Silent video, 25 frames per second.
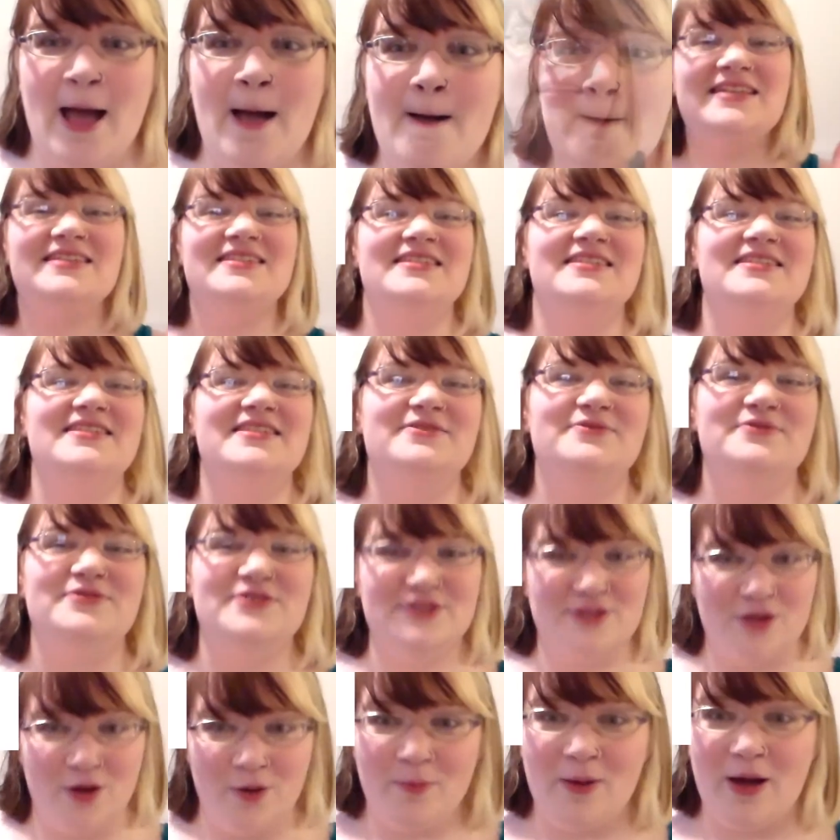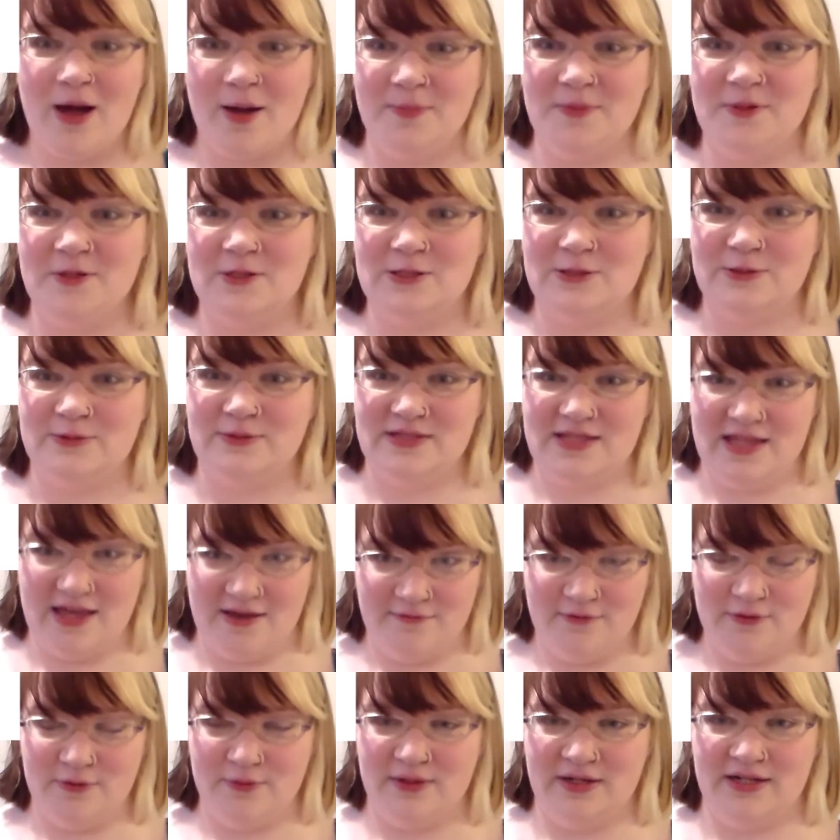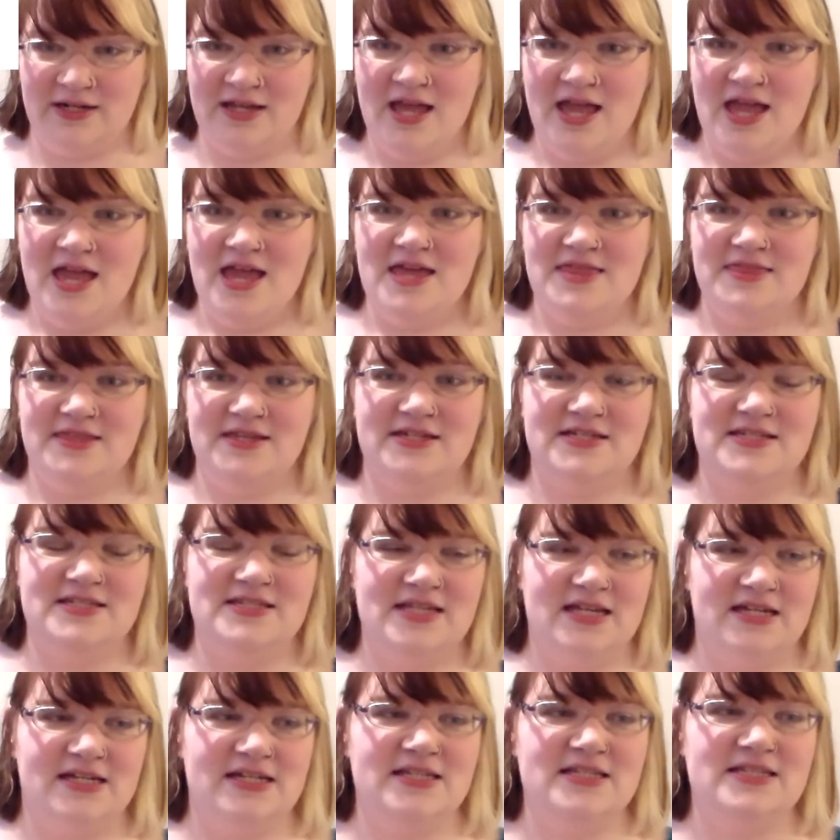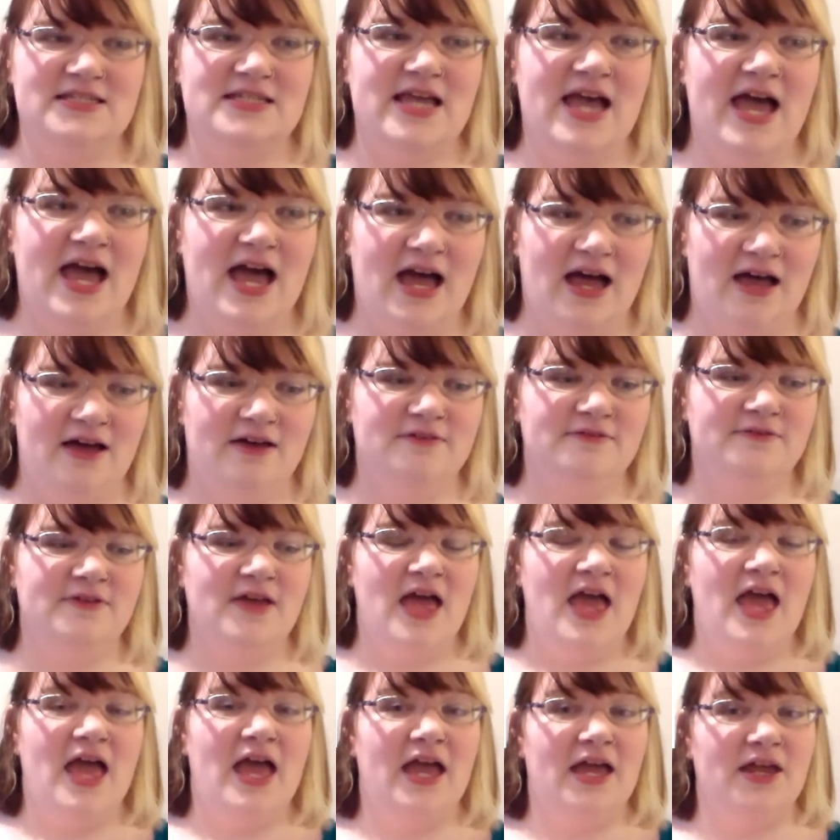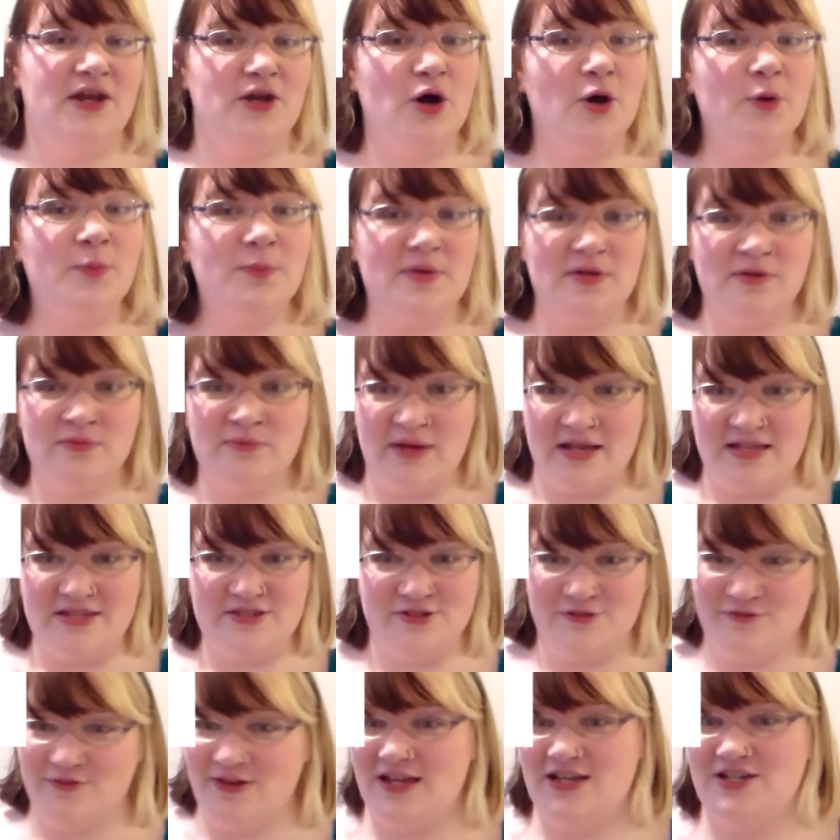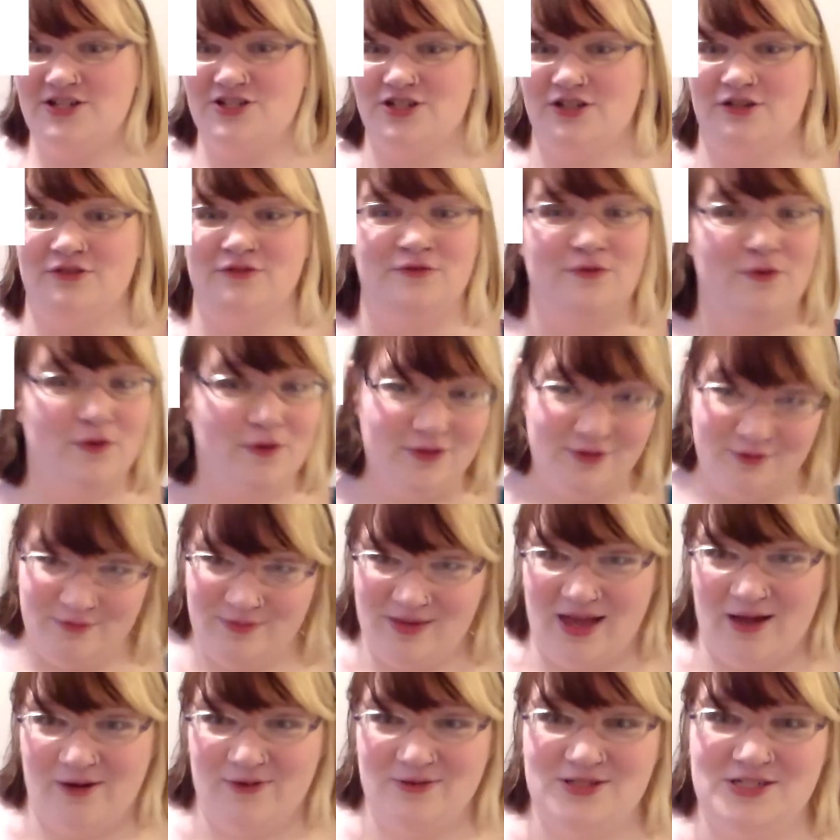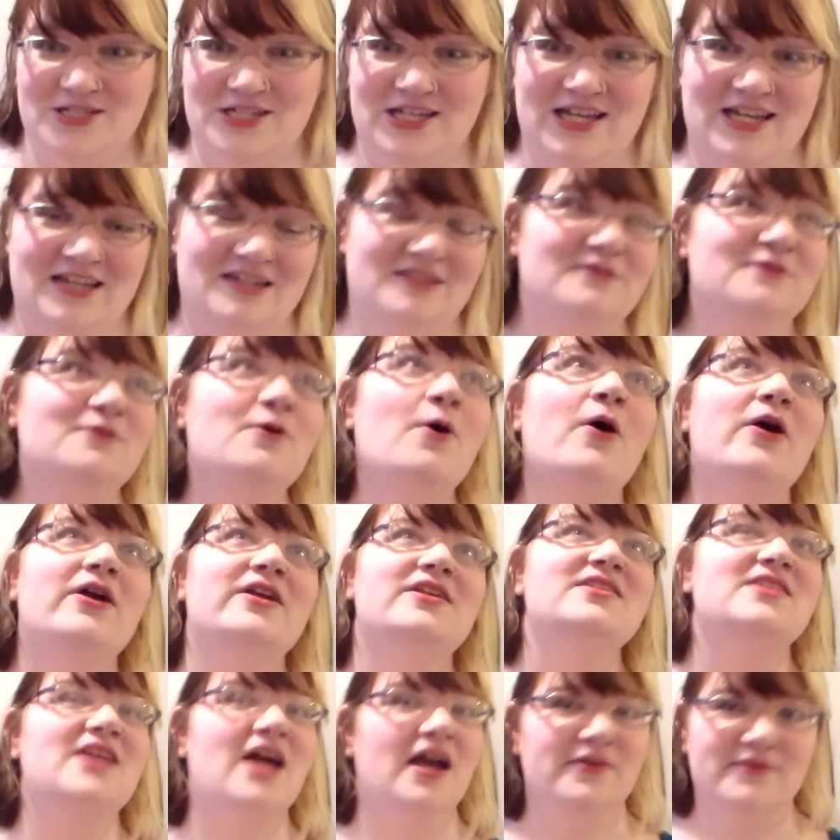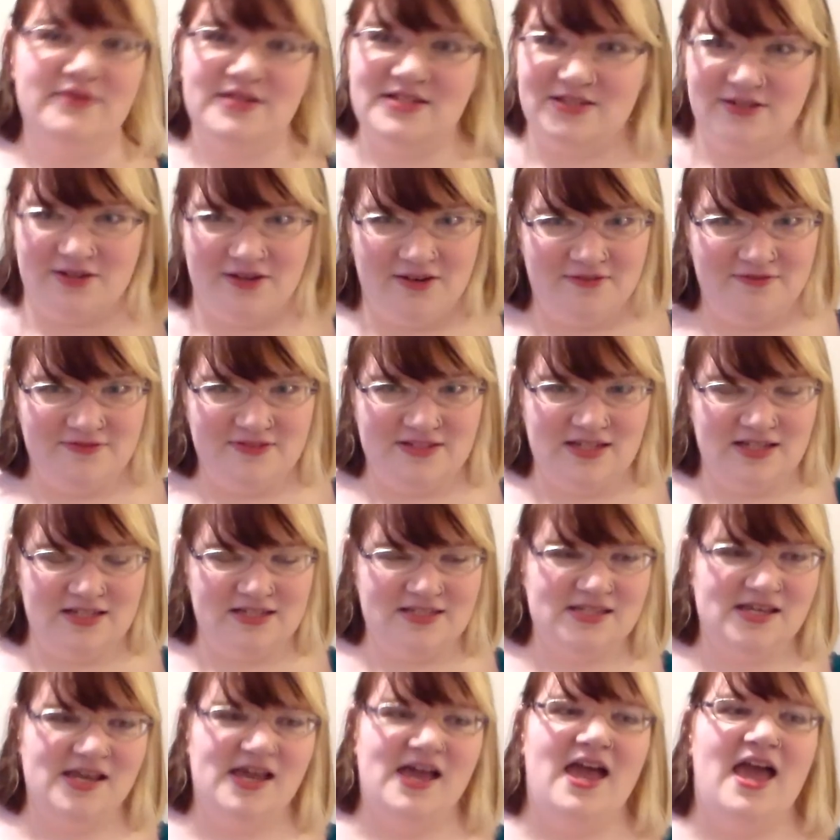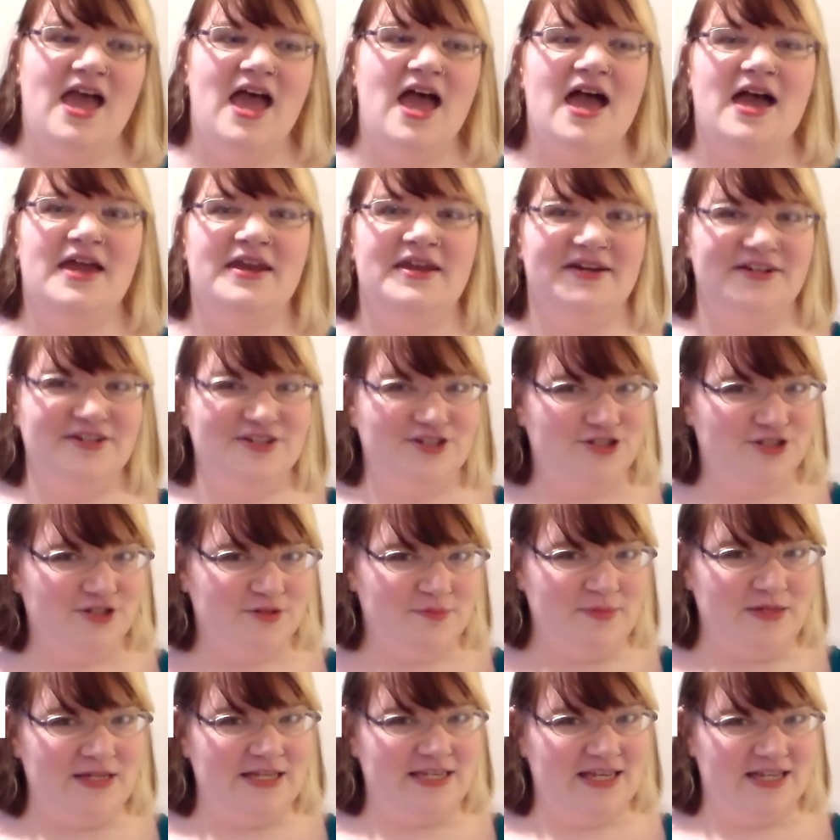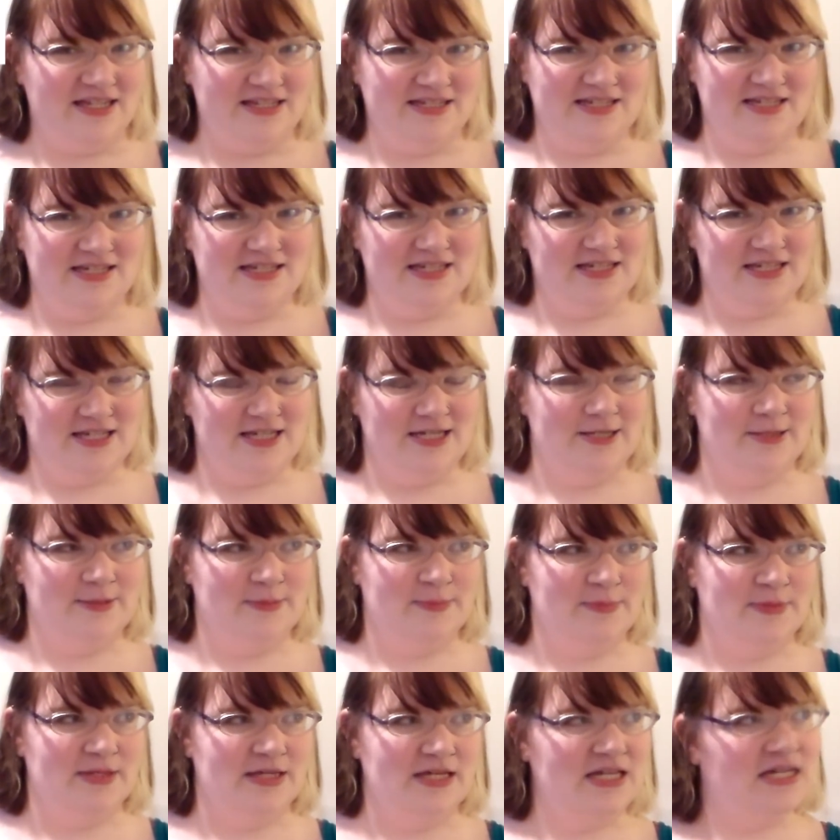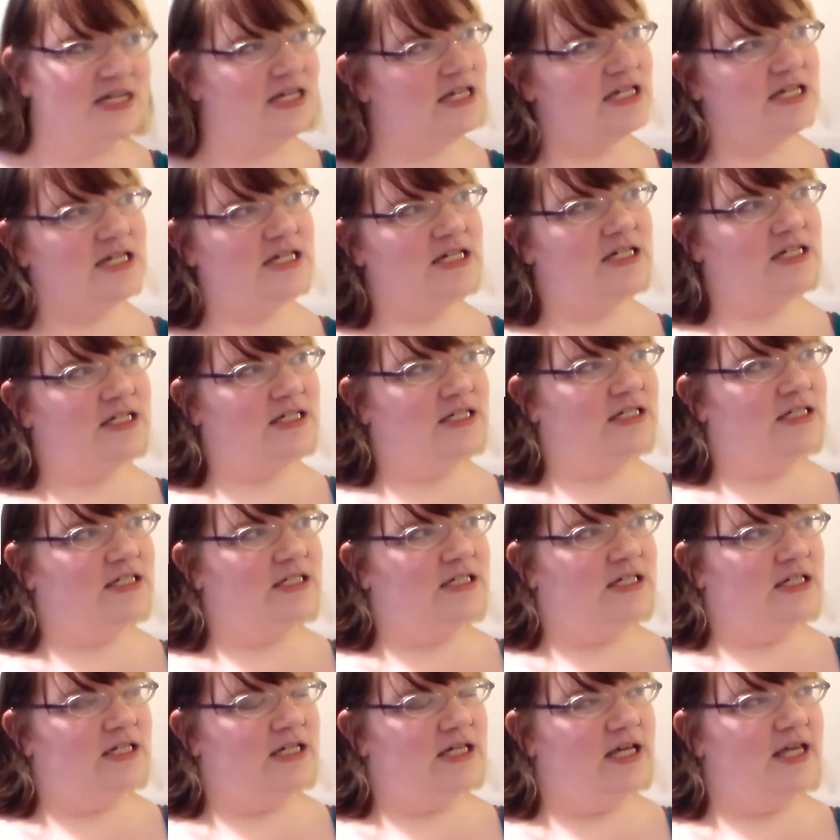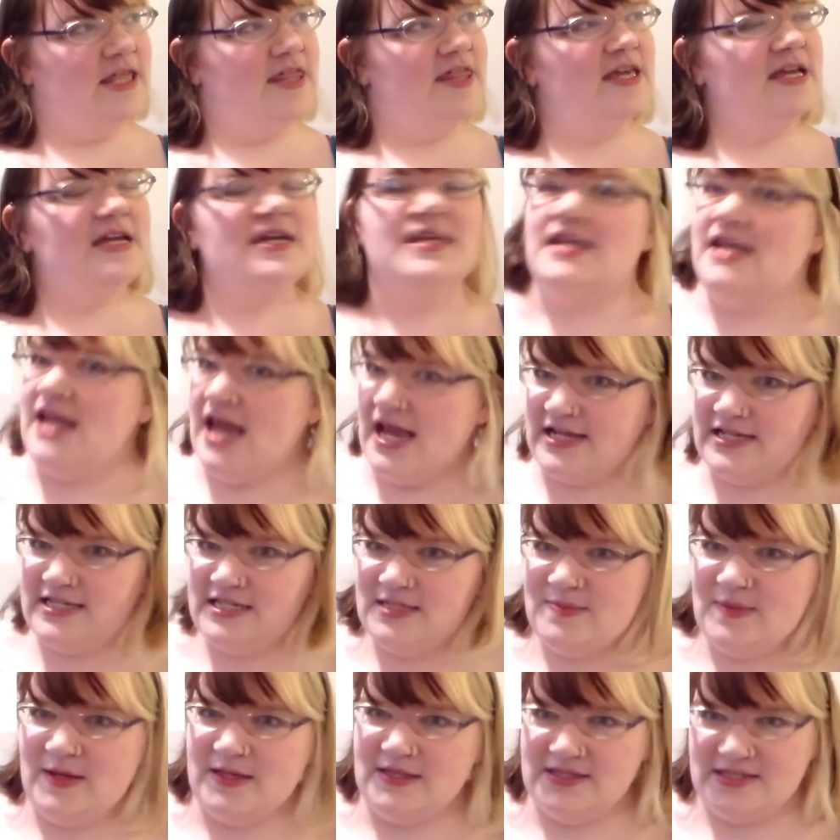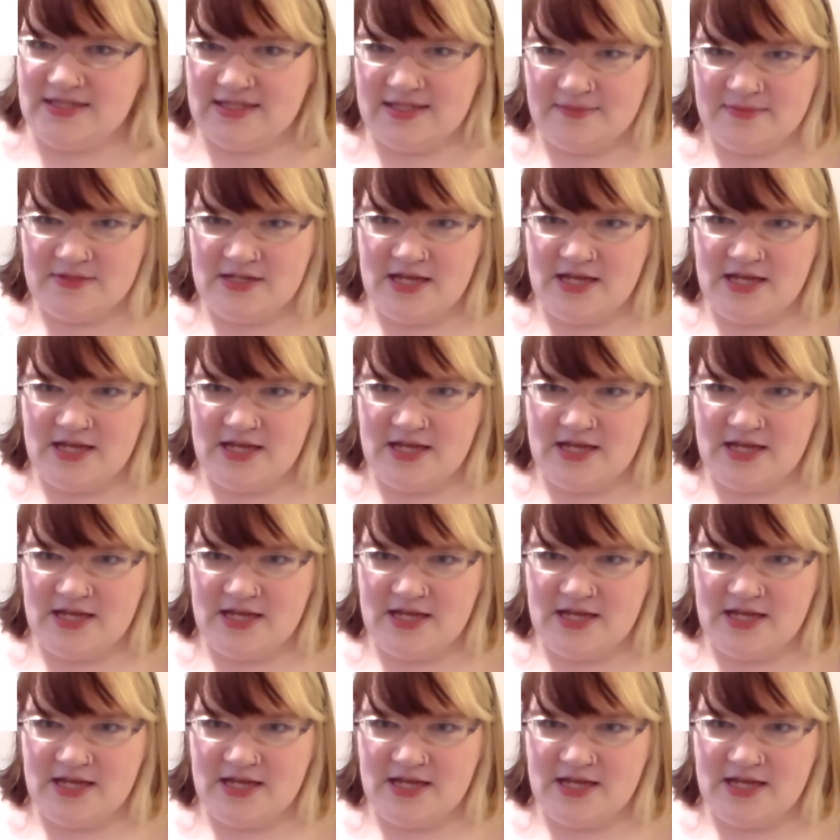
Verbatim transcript: But since it was so popular with everyone, they decided to have an open reservation for the Meowchi. And of course, I reserved it, and I should be getting him, I think next month,